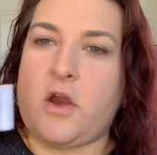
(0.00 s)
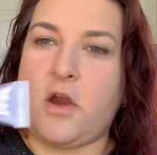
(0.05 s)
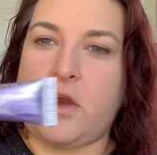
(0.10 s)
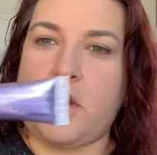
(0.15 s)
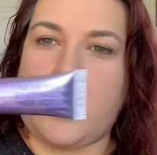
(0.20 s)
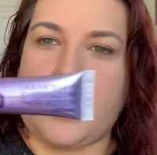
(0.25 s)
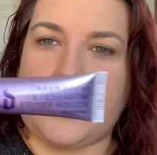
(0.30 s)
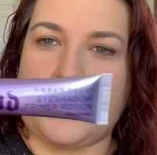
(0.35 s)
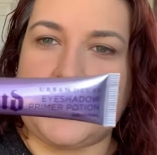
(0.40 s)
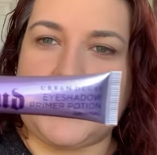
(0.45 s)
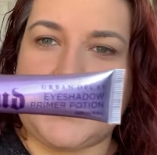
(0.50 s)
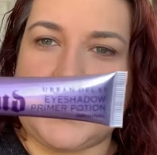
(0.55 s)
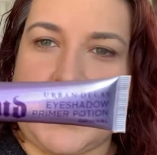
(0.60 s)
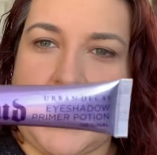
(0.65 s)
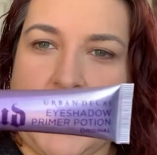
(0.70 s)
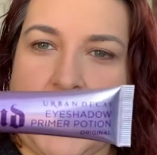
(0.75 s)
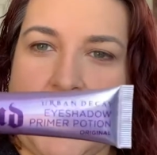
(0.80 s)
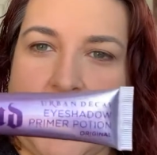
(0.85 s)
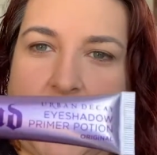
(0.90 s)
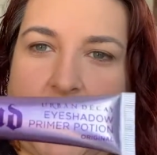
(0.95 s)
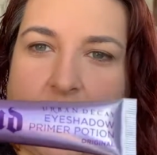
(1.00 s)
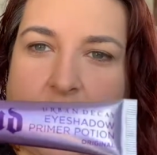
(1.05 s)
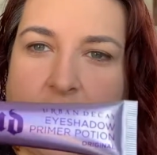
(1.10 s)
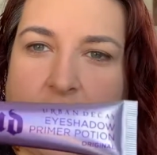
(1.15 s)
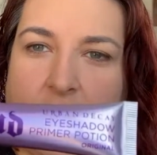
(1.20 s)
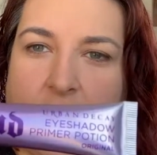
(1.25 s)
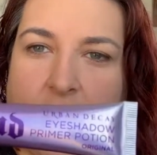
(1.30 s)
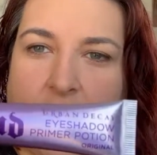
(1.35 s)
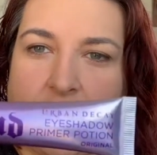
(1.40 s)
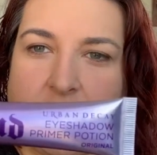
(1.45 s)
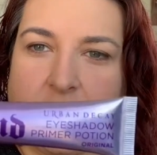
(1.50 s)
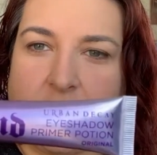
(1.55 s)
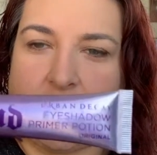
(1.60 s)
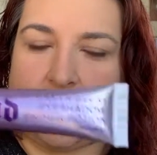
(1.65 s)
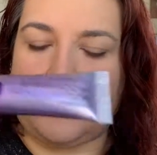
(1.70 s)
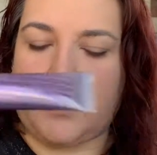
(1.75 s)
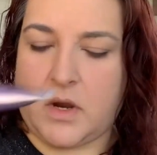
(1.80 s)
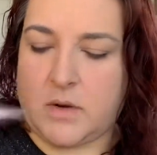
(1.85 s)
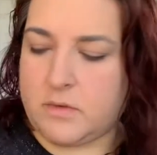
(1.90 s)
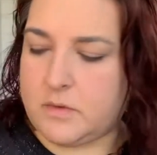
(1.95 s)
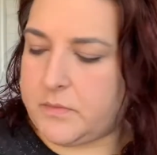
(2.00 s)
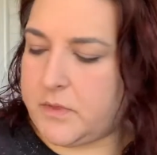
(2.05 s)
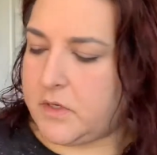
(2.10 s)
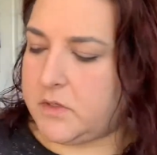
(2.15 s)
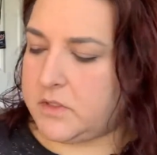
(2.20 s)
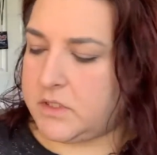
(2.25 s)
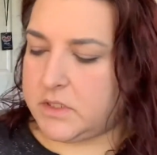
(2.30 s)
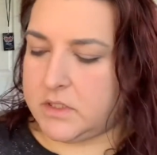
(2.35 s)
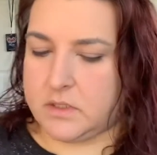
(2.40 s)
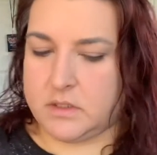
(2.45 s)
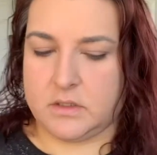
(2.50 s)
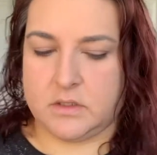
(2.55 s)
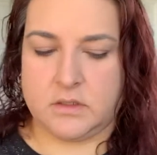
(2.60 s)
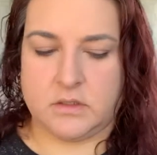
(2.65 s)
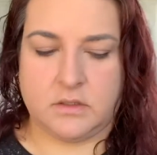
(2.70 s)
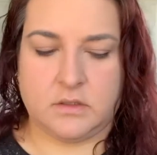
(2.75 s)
Urban Decay eyeshadow primer potion,